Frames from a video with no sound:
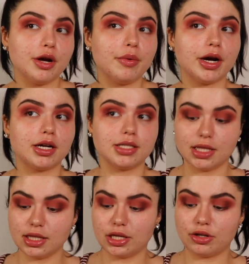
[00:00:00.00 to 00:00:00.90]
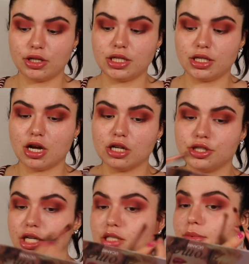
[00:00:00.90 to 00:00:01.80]
nowhere because it literally did not
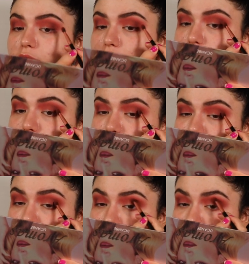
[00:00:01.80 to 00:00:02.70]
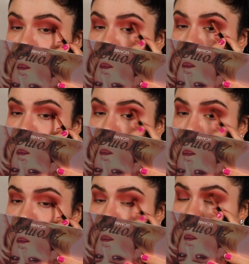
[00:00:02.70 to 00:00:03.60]
change my eyeshadow
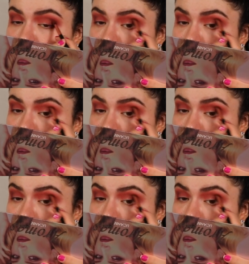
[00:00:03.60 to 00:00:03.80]
whatsoever.